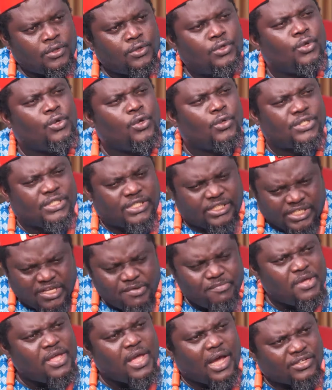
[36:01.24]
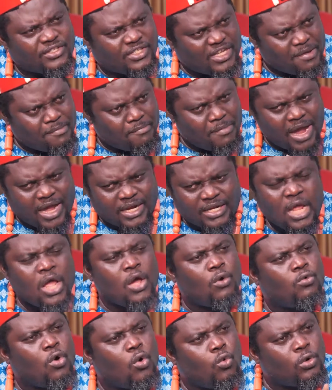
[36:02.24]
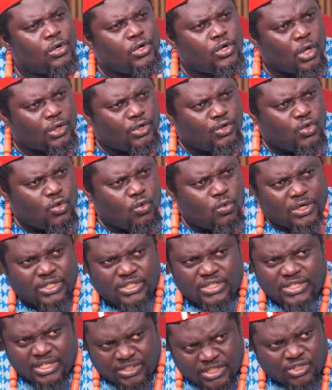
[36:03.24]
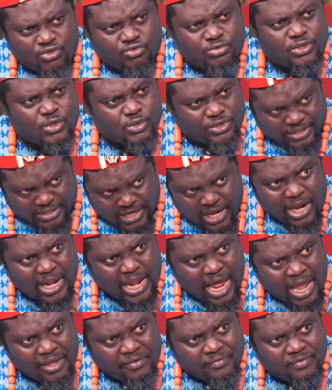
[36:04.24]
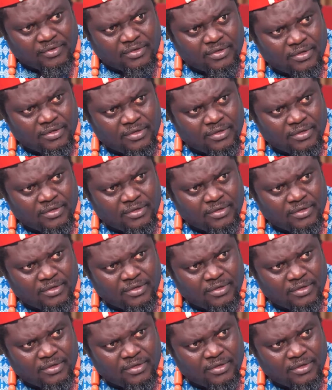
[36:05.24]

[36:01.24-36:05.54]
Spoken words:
Do you see me as a man who will not do what is necessary to stay alive?